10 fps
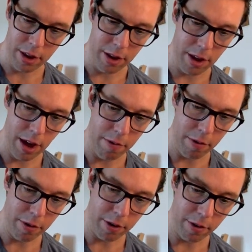
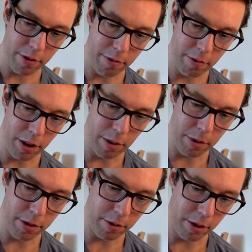effort. Right, let me
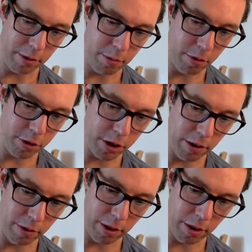sort this brush out